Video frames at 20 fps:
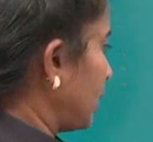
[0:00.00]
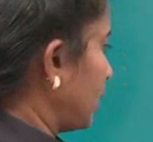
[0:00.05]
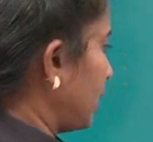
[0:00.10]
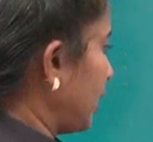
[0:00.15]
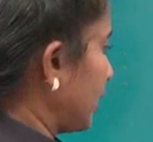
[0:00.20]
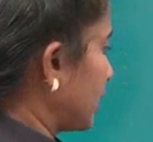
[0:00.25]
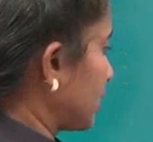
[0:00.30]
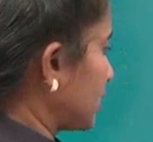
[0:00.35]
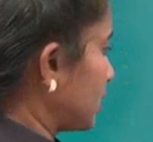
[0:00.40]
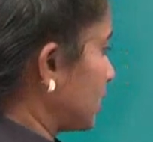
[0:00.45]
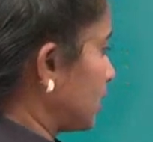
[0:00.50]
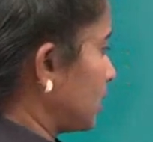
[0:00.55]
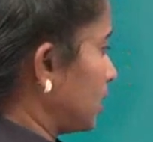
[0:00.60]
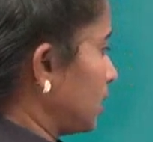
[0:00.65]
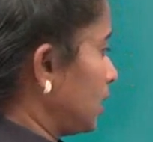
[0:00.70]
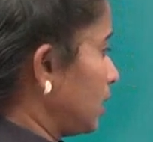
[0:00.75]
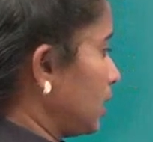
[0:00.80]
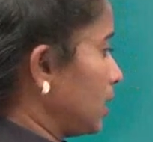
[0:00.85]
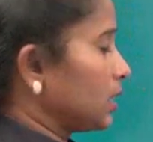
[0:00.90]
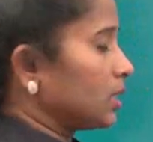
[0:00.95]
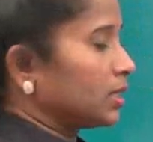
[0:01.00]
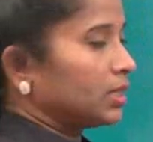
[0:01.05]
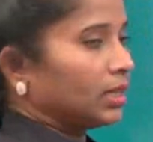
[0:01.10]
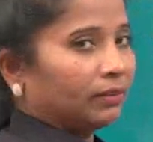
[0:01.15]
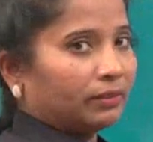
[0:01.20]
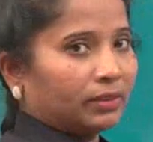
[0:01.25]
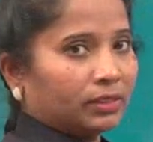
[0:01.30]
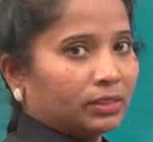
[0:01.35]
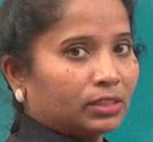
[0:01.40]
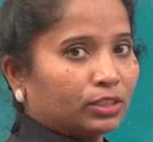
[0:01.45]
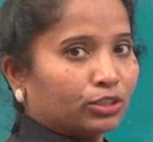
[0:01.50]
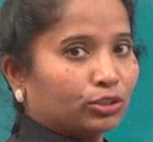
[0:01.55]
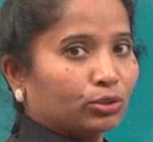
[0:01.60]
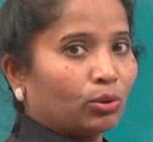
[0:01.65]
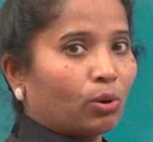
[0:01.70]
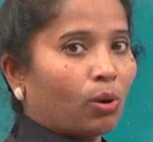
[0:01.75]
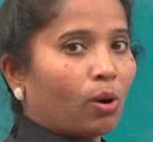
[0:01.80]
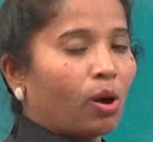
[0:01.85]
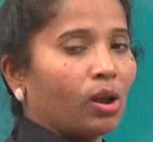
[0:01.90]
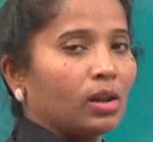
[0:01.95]
Next, 70.
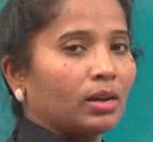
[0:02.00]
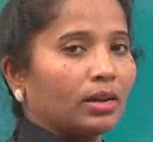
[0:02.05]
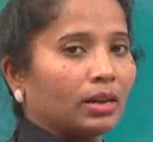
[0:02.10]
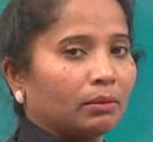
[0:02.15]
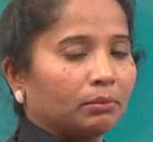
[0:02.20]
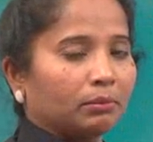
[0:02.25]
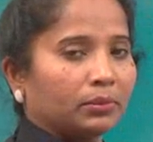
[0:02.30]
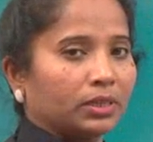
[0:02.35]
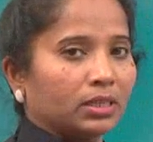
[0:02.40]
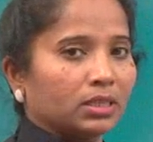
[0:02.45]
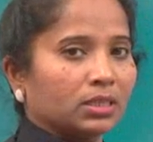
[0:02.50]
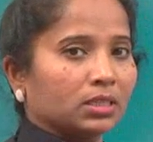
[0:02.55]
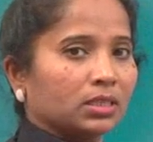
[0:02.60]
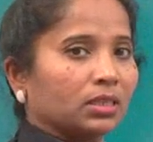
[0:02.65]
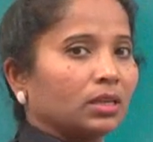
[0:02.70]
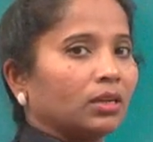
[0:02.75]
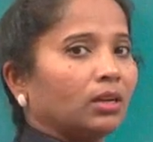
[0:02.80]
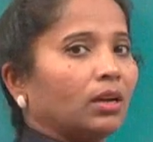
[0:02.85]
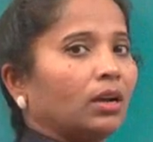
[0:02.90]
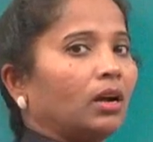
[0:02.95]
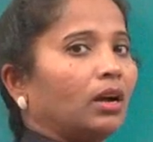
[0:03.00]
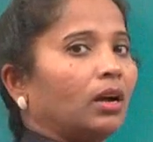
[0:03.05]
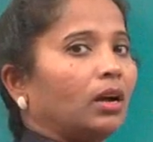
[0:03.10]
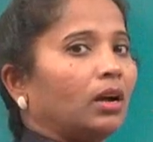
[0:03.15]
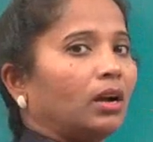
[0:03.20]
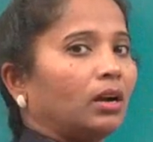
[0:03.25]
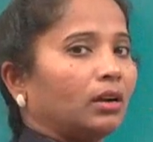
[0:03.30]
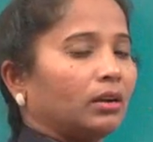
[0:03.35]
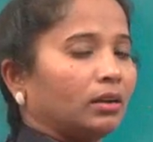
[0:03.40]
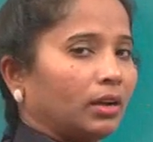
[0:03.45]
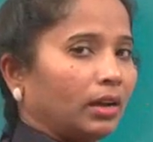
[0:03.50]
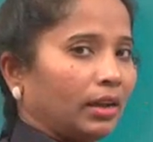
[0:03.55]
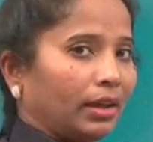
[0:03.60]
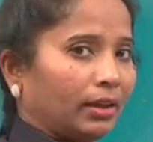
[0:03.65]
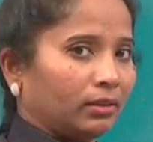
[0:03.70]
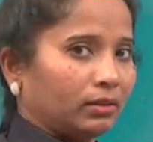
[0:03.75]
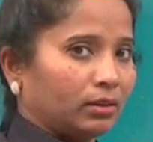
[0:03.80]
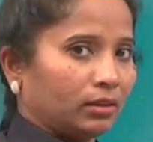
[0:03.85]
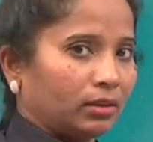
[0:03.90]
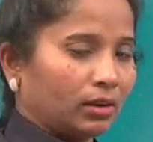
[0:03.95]
So all numbers are
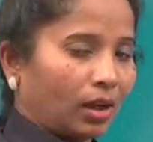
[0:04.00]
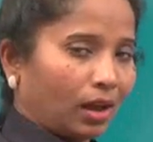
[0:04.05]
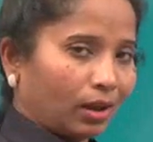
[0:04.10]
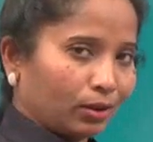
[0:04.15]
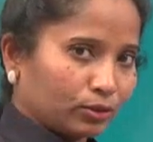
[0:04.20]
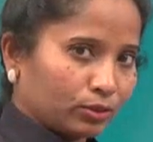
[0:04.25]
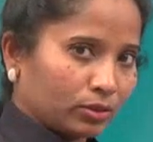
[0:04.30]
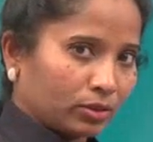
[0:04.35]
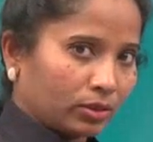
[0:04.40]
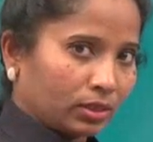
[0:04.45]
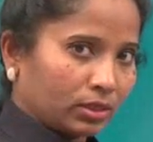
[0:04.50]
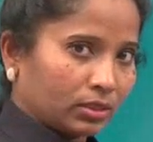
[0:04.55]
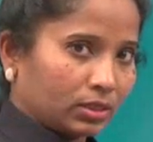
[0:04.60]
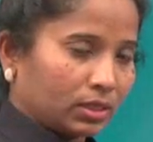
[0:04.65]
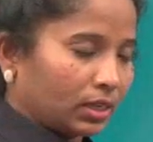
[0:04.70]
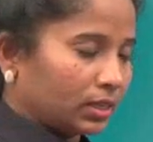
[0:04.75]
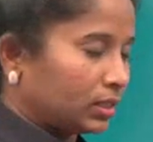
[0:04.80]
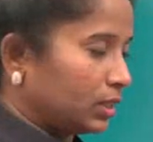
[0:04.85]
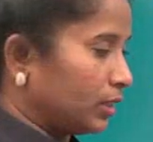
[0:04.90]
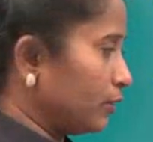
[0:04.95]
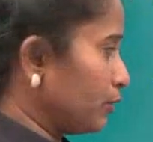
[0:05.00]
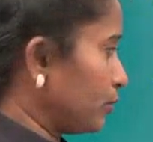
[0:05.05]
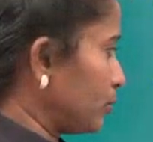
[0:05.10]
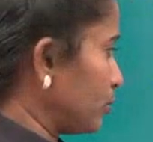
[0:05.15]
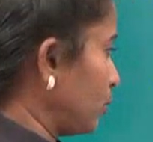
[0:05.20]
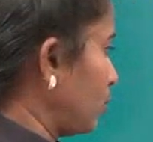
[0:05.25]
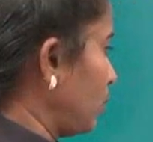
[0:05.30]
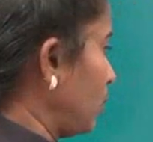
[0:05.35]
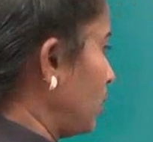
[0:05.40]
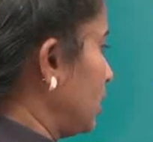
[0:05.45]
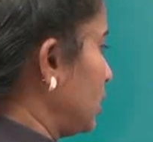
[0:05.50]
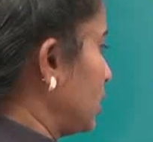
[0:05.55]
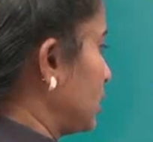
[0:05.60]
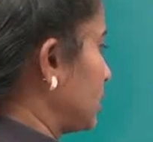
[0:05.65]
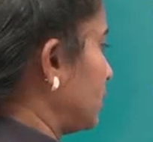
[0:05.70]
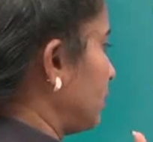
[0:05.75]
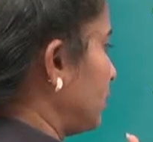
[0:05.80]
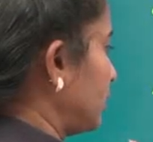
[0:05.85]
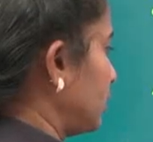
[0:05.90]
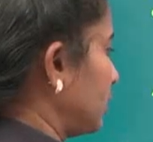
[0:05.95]
either nouns or adjectives. So
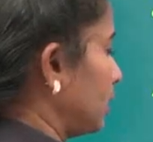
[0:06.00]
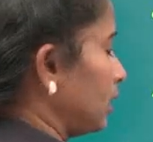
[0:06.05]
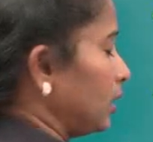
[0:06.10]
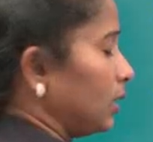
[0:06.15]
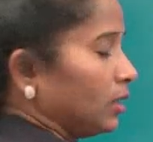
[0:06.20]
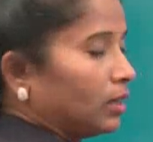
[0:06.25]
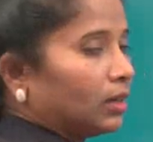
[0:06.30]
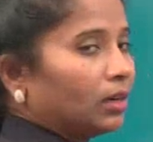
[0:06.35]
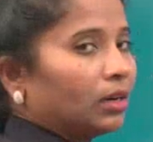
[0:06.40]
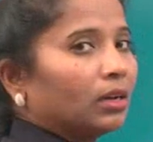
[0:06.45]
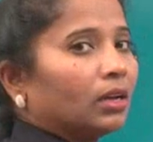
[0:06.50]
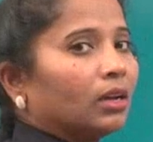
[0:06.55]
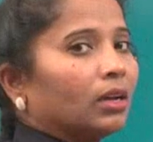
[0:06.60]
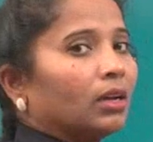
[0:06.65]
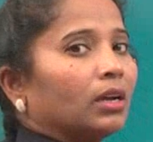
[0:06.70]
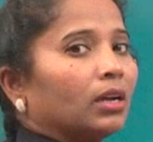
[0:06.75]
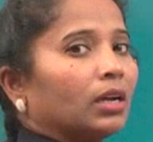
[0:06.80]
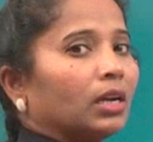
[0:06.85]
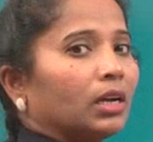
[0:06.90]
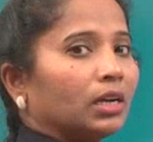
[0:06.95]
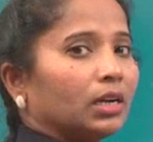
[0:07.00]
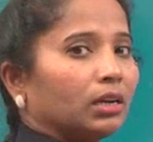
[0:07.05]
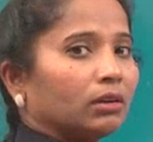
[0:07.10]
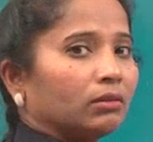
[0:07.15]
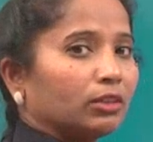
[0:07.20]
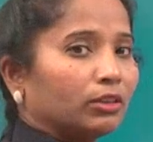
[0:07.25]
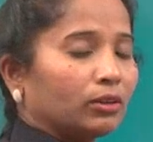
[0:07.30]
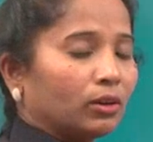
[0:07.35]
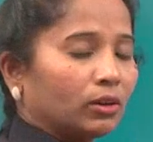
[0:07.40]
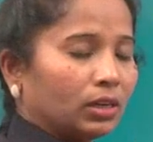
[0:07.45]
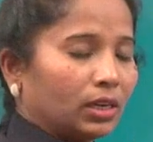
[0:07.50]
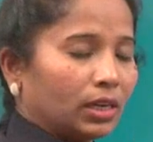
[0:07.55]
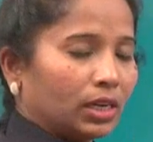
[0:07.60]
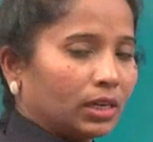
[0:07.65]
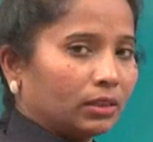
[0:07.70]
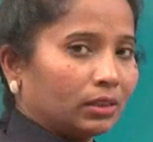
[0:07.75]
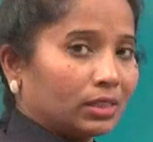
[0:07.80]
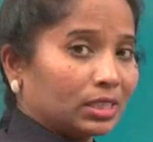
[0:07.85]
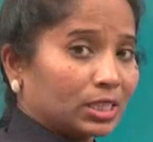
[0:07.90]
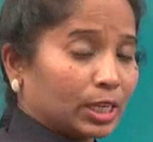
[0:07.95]
70 here,
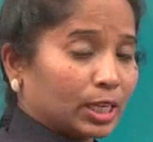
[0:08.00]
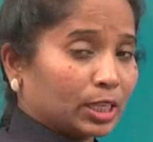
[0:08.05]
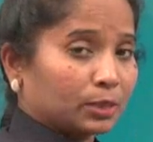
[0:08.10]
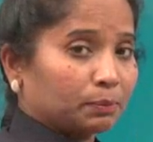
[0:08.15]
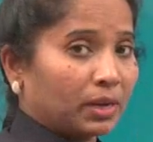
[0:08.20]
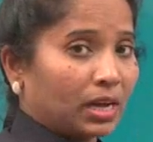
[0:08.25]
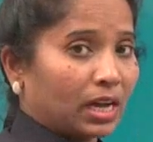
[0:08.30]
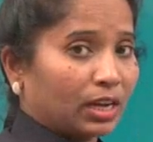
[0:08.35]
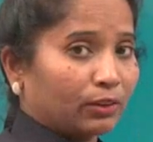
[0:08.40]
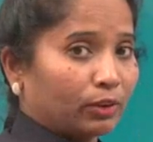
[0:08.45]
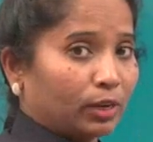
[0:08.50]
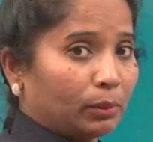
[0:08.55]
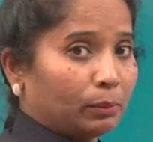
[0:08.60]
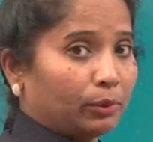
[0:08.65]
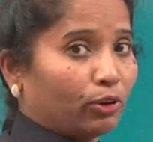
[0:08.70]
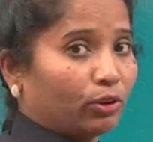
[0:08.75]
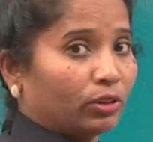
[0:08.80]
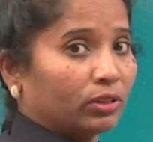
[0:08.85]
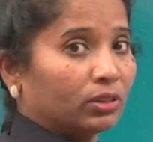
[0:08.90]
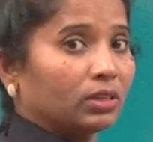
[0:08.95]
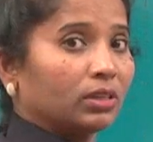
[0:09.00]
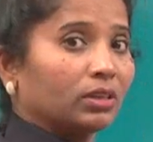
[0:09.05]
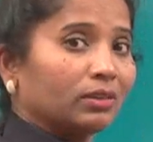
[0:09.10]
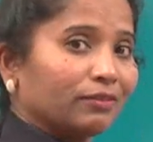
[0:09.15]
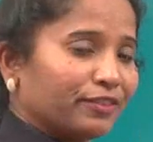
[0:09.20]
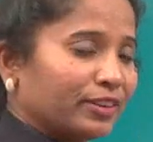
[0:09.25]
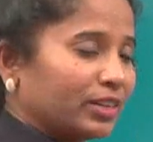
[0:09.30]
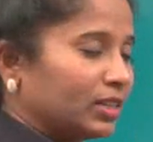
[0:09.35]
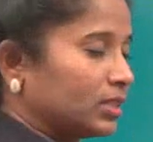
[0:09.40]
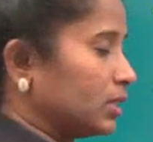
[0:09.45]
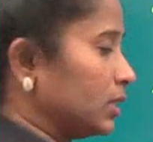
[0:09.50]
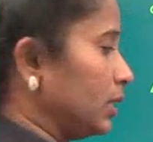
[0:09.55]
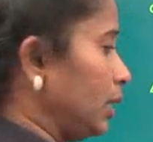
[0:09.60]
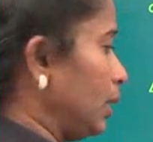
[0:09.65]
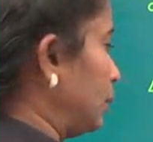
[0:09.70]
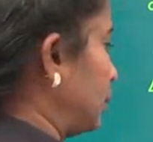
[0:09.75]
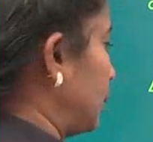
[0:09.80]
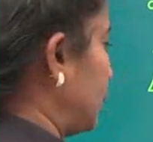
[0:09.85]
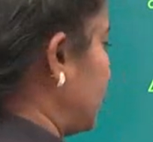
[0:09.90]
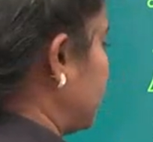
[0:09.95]
the stress mark will be on the first
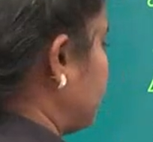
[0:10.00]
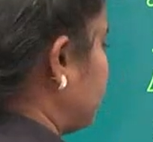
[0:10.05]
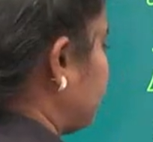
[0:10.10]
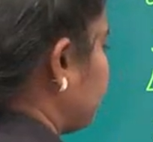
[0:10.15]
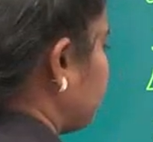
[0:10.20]
syllable.